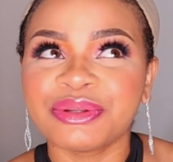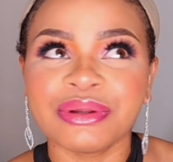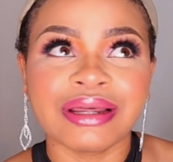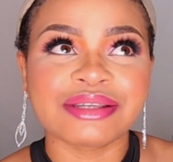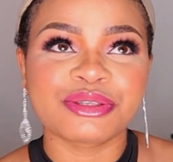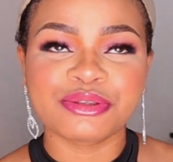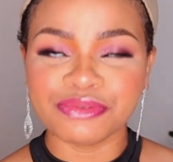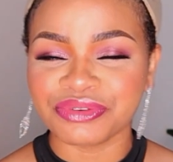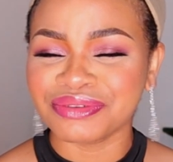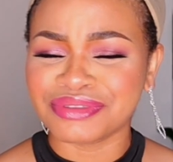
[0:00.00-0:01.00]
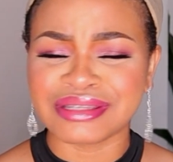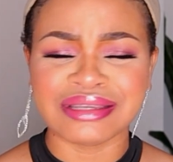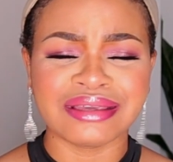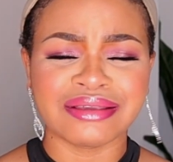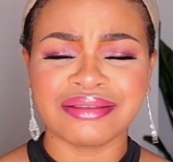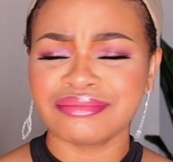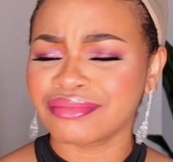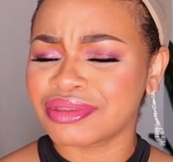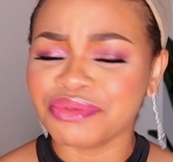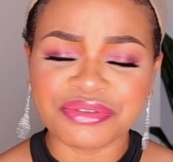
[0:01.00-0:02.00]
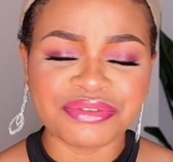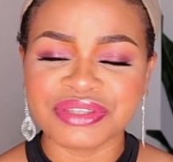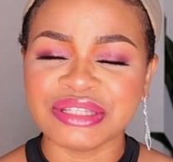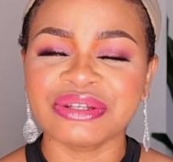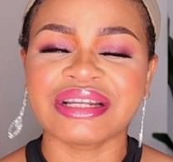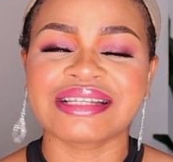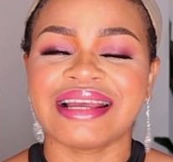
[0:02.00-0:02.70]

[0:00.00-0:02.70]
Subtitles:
$250, $350?